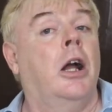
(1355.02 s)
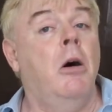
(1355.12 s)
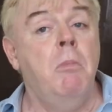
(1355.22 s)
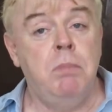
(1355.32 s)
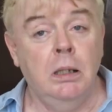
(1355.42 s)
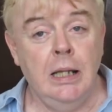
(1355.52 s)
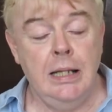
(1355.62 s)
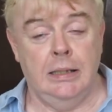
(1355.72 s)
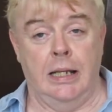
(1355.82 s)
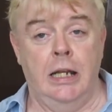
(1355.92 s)

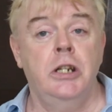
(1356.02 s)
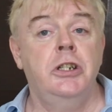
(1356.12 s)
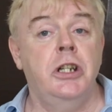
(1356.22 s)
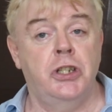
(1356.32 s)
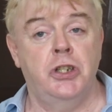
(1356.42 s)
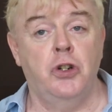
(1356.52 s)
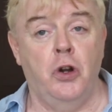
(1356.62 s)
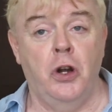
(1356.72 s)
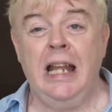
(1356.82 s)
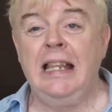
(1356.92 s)
completely
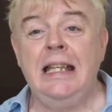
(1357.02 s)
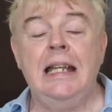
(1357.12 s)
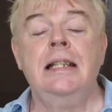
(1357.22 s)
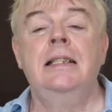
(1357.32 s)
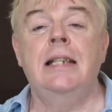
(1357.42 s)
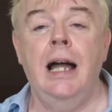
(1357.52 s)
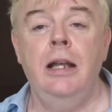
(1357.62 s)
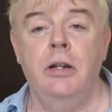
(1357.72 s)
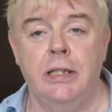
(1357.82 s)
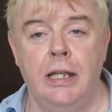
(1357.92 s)
destroy the
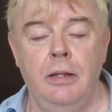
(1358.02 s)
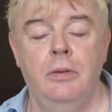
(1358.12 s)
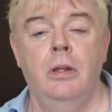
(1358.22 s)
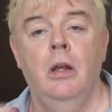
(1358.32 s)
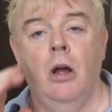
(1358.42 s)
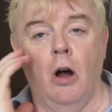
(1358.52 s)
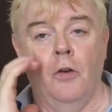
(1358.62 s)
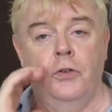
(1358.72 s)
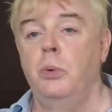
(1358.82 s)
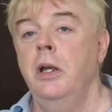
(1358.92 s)
entirety
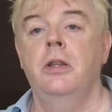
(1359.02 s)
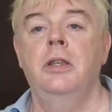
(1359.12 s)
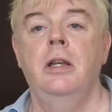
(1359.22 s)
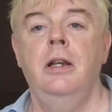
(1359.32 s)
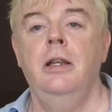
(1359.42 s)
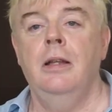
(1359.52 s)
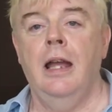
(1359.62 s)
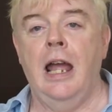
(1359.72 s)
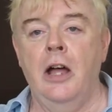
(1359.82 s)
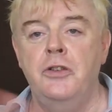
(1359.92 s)
of queer theory,
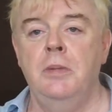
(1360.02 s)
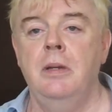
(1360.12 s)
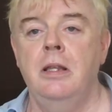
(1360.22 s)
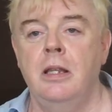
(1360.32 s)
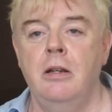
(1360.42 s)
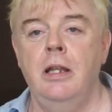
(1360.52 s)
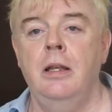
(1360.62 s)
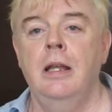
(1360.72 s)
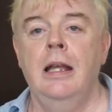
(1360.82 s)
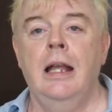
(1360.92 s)
LGBT theory,
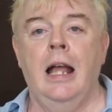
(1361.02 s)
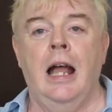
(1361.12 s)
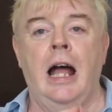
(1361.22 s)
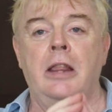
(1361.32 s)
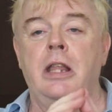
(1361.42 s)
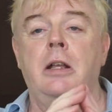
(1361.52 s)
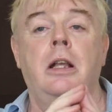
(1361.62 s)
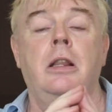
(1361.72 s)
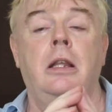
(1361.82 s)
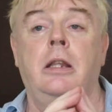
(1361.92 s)
and they,
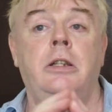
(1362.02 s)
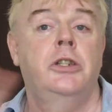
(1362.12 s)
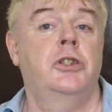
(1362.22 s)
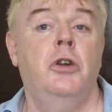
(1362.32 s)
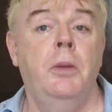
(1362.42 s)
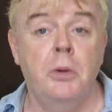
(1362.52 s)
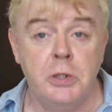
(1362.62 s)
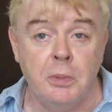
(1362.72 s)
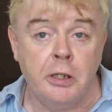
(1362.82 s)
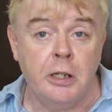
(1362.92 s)
they, they destroy
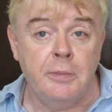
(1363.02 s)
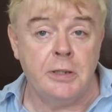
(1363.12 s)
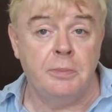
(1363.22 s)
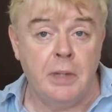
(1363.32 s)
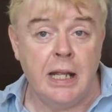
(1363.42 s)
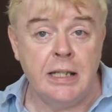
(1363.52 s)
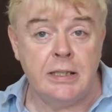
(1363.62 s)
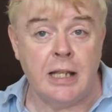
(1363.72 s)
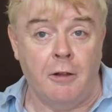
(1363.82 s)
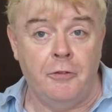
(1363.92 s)
postmodernism
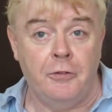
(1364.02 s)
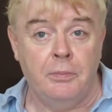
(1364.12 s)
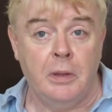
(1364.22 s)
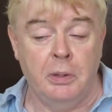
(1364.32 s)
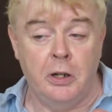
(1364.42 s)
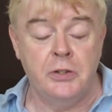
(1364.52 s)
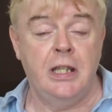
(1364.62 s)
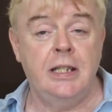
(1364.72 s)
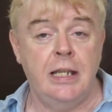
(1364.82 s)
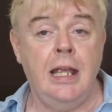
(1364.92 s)
itself. Because
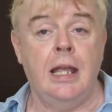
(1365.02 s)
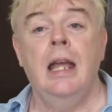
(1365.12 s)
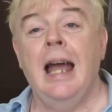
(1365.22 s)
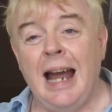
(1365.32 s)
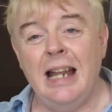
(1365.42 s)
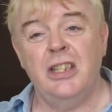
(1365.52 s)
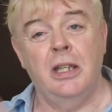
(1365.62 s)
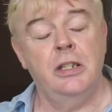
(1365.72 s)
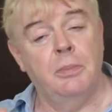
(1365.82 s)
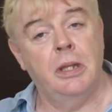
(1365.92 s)
they say,
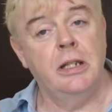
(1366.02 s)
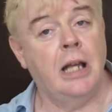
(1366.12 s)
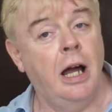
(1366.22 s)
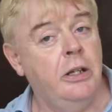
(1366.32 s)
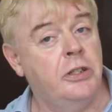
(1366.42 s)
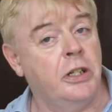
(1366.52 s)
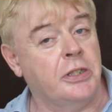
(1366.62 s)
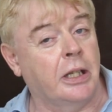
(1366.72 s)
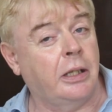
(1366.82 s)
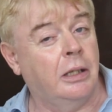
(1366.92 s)
actually, some things are
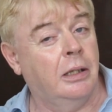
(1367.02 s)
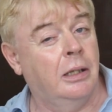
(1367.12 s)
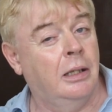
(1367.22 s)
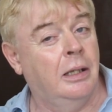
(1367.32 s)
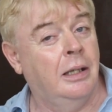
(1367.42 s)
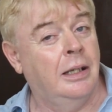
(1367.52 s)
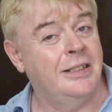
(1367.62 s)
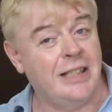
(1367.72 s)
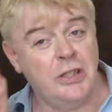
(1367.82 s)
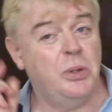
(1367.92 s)
intrinsic.
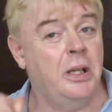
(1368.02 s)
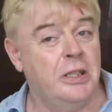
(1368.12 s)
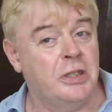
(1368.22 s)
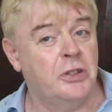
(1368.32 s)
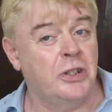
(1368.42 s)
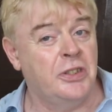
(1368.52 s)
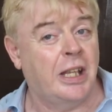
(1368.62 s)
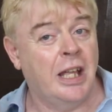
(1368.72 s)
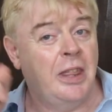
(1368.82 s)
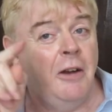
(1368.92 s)
Sexuality is
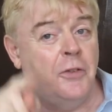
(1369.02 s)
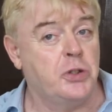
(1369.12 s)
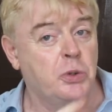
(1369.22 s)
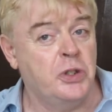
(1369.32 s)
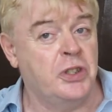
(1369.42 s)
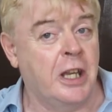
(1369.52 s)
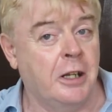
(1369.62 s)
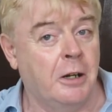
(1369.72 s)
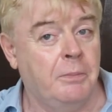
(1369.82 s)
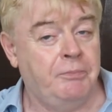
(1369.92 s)
intrinsic, and therefore so is gender.